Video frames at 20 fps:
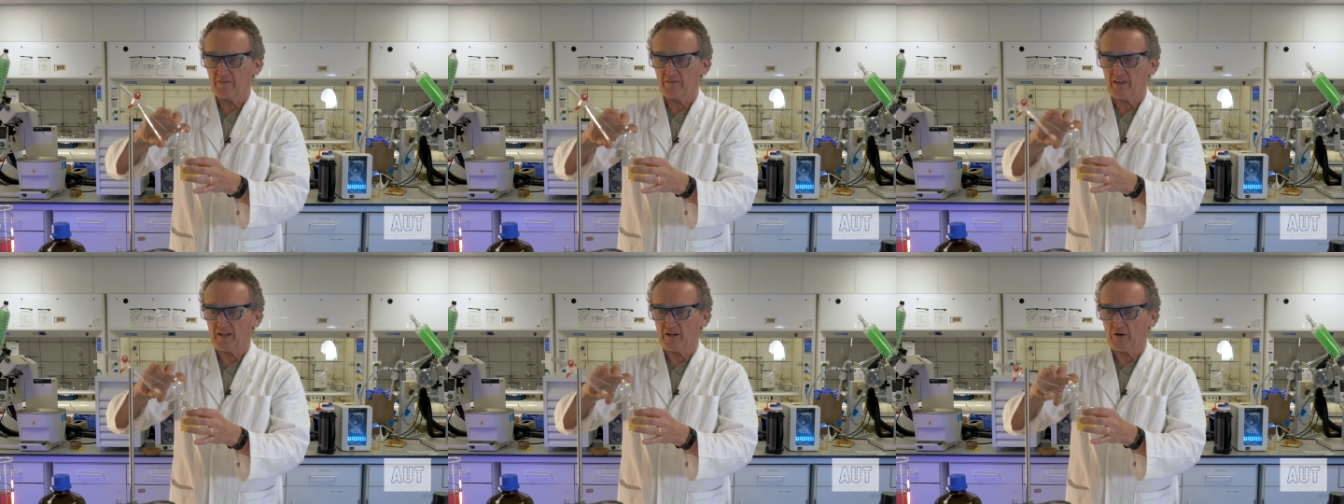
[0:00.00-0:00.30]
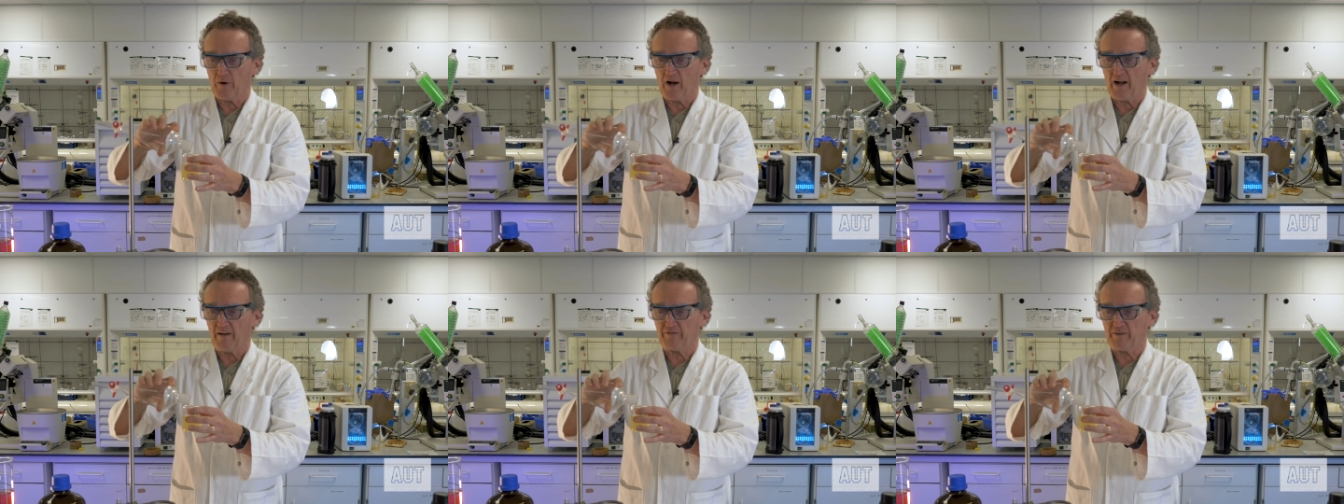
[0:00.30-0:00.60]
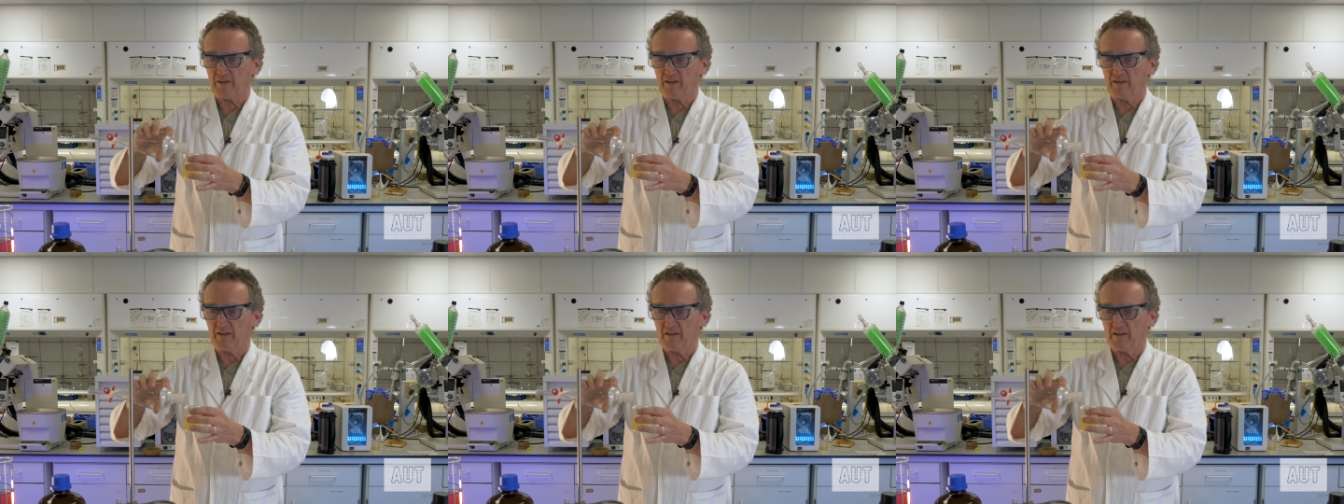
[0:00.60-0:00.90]
that you're
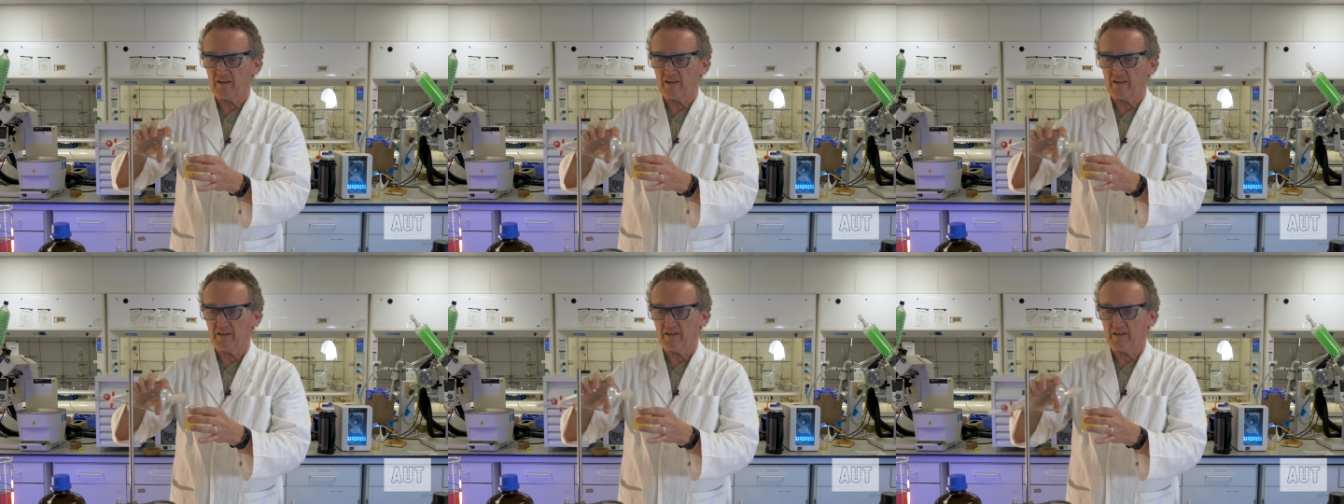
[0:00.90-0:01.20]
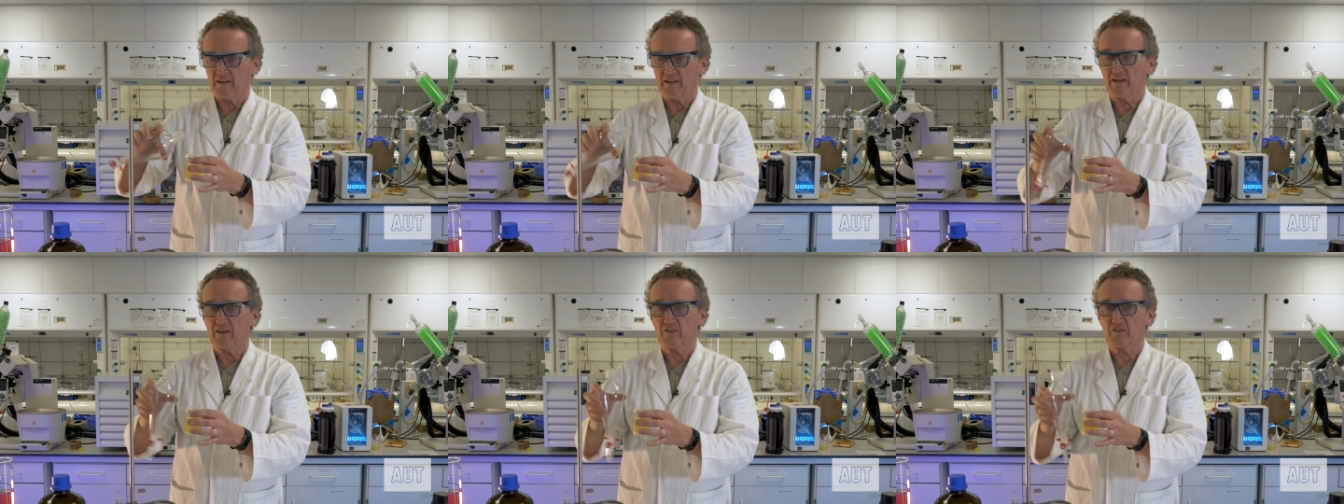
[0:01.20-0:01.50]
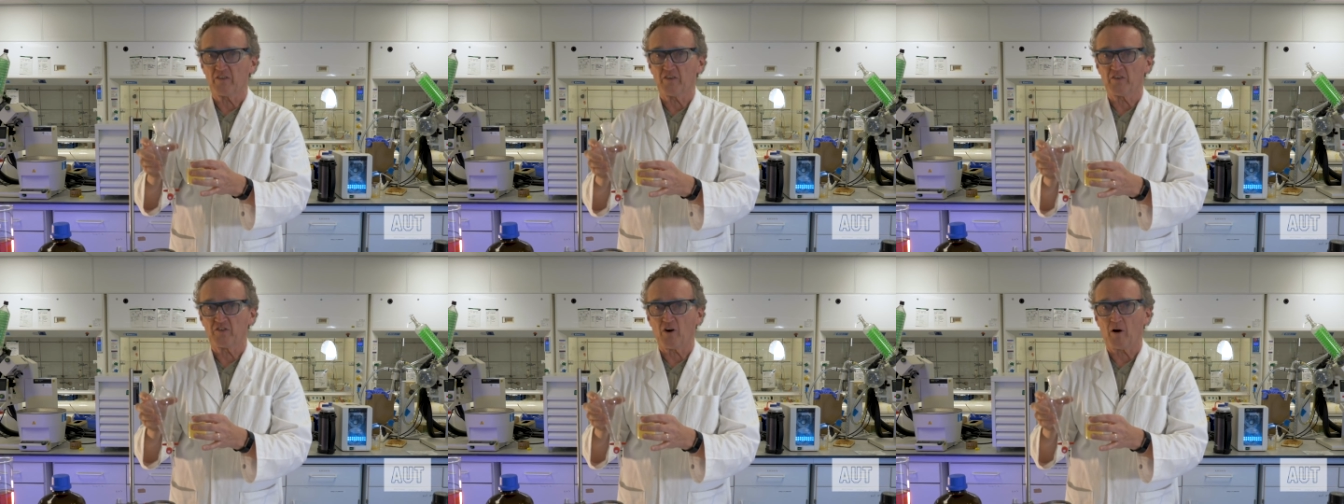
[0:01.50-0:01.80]
after is
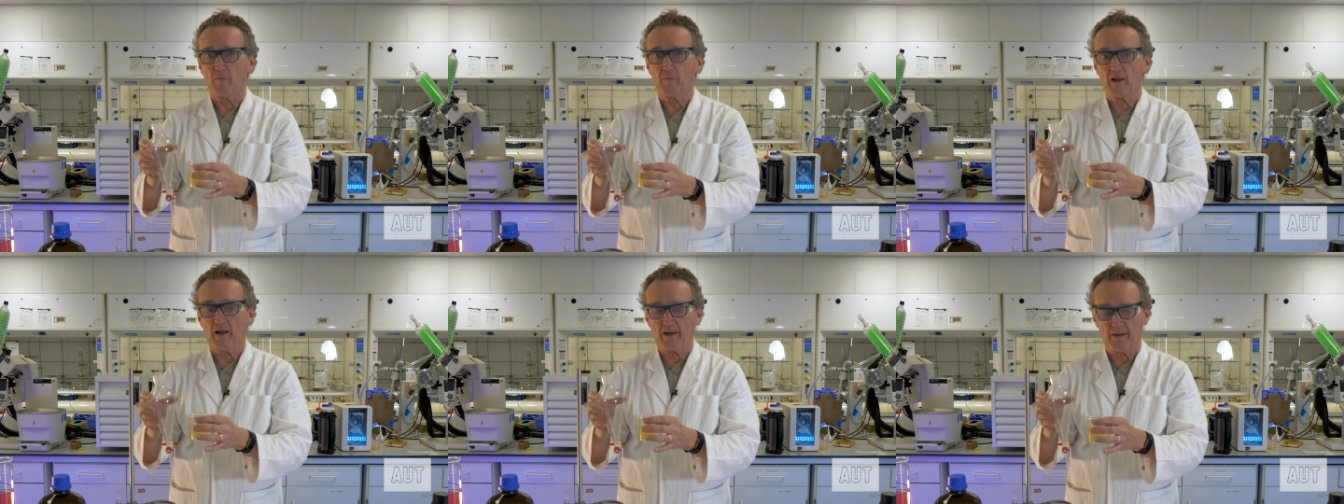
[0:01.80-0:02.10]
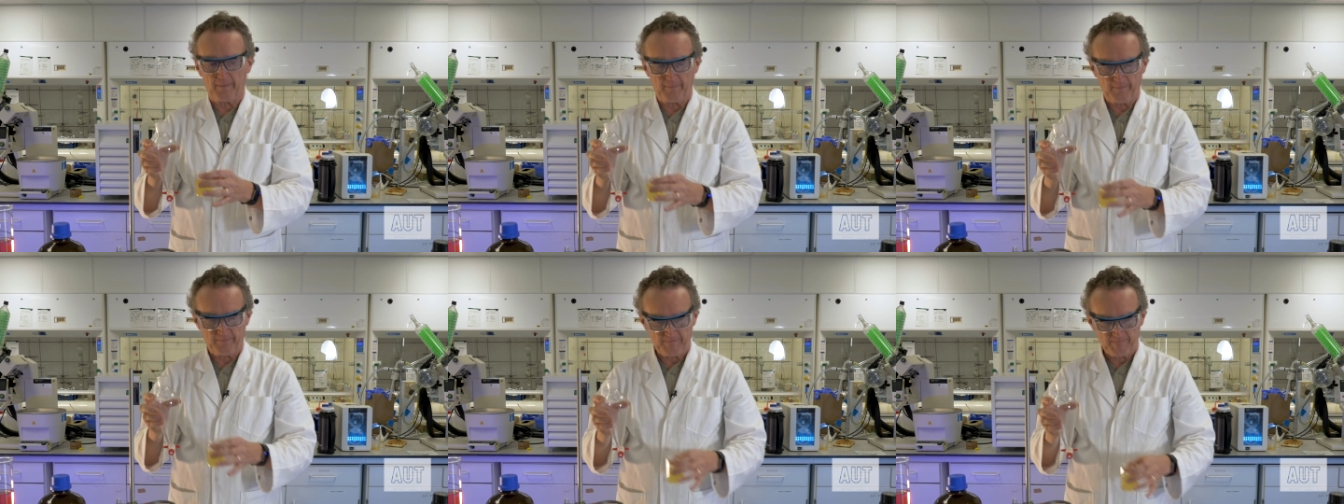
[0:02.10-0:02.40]
in the top layer.